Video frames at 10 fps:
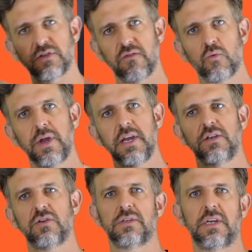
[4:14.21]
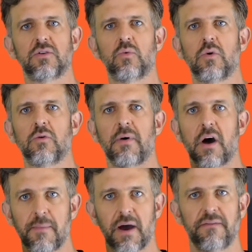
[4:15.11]
So you've weakened your disc wall
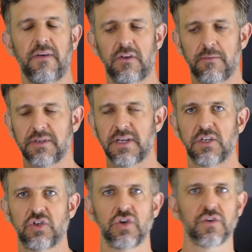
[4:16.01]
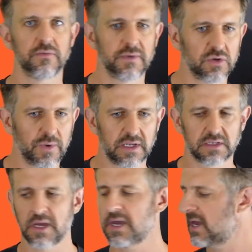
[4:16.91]
by about 50% just from the twist.